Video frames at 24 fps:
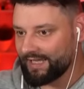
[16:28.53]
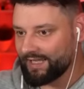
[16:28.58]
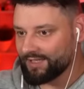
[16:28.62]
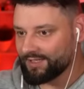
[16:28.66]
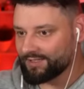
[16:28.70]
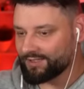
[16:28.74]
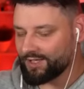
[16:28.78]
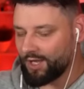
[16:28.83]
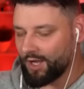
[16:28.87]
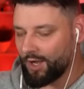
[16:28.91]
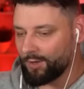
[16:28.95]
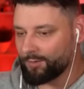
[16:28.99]

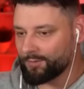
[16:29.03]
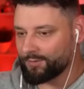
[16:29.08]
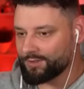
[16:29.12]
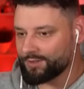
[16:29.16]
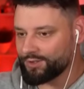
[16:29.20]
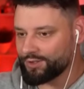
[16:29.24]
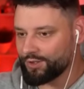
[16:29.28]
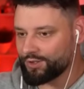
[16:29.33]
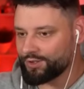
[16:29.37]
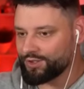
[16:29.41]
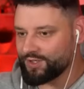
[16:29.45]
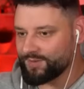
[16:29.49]
So,
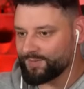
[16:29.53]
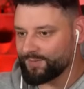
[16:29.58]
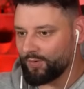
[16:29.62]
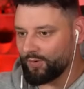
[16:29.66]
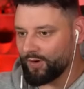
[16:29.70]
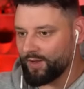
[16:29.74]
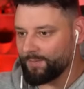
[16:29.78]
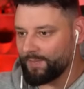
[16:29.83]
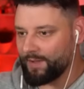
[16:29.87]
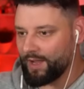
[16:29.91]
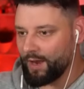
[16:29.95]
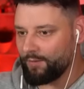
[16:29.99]
should your
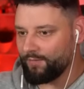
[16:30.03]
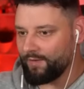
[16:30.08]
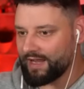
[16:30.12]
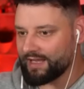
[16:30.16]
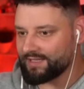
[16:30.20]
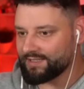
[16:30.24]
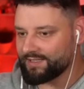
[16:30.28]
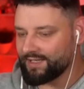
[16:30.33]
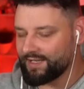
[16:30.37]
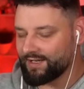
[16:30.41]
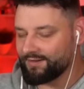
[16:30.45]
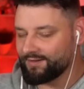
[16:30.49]
boy be
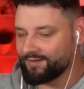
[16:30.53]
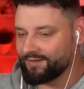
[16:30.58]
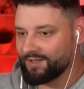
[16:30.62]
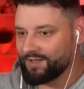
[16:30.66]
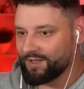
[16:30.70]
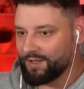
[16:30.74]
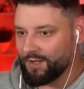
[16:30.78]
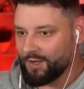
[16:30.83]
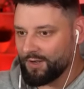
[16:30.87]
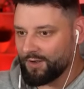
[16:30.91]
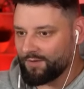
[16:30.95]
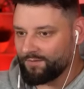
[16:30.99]
arrested
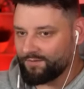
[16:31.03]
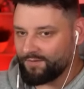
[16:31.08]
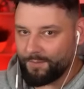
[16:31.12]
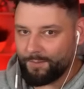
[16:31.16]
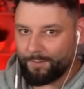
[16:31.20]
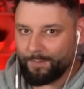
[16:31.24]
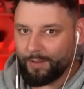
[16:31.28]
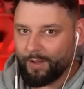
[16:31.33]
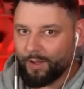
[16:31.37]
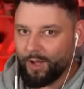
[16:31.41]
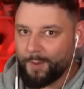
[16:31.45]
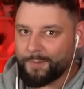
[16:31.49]
for
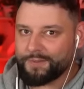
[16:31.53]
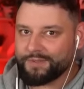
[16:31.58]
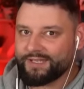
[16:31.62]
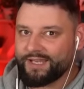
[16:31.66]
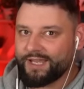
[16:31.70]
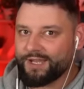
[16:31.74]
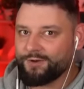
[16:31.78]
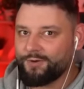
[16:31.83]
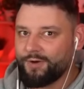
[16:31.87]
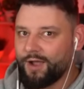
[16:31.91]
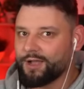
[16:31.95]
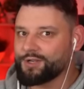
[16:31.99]
purposely
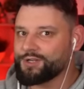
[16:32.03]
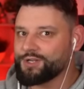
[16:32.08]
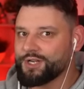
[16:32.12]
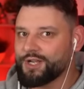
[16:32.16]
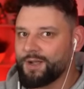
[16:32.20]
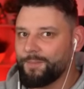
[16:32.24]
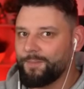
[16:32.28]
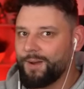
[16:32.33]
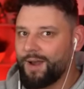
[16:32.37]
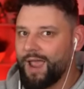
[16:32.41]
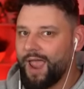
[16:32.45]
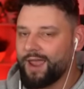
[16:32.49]
crashing
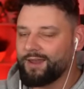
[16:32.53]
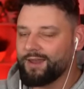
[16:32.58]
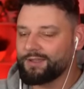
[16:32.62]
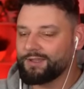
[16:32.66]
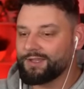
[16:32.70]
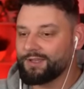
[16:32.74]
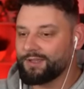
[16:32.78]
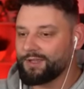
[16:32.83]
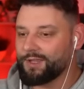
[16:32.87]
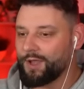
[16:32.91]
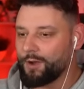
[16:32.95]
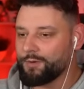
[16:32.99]
a plane
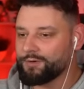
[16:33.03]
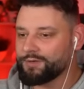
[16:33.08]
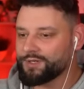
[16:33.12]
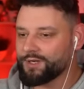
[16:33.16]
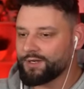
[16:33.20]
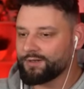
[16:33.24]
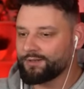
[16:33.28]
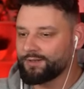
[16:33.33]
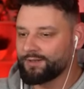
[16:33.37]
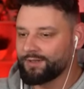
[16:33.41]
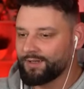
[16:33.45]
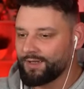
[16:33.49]
into the ocean?